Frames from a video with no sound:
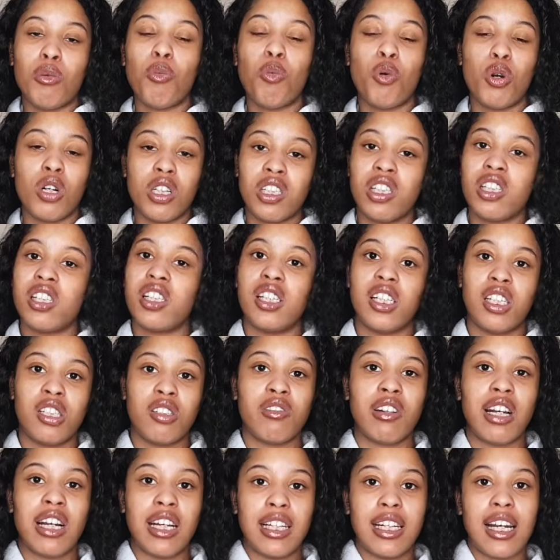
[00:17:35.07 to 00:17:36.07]
watching this
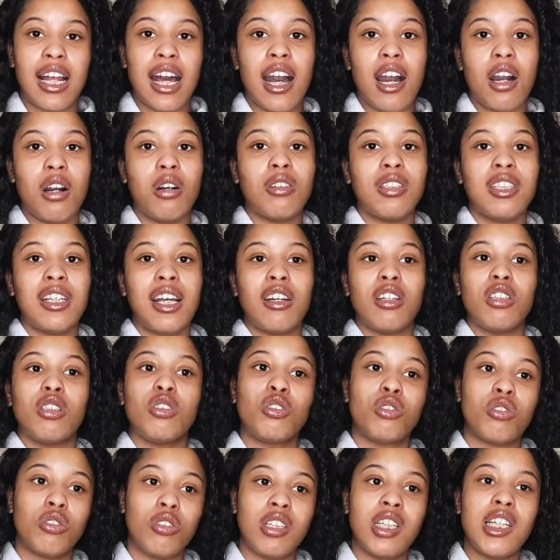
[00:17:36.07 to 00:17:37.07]
right now that
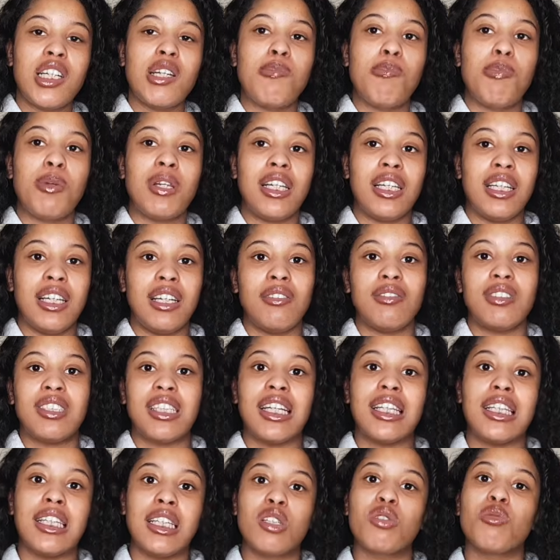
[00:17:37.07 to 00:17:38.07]
truly believes
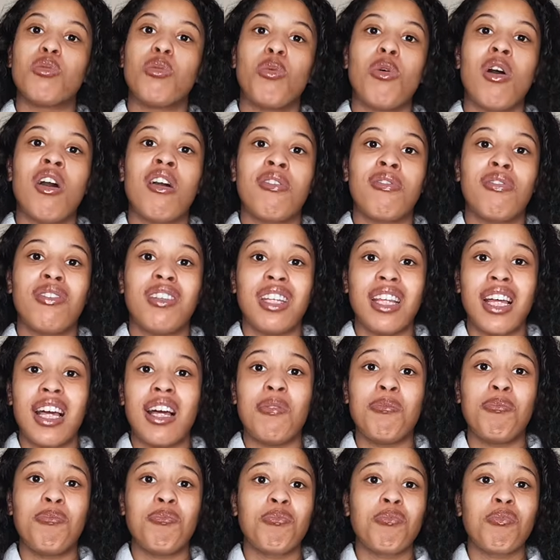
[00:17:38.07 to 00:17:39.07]
that this will work for
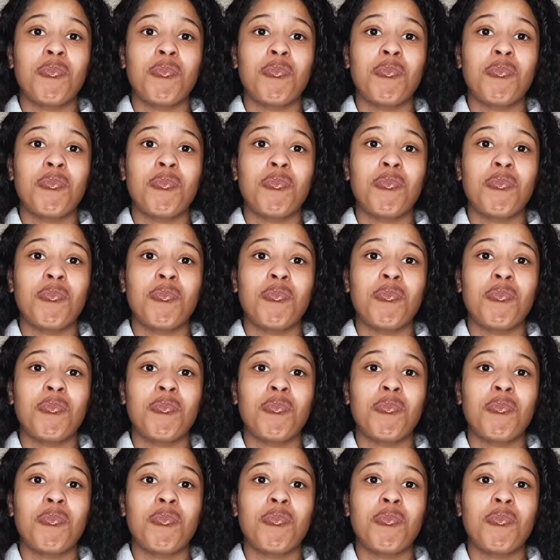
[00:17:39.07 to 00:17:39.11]
them,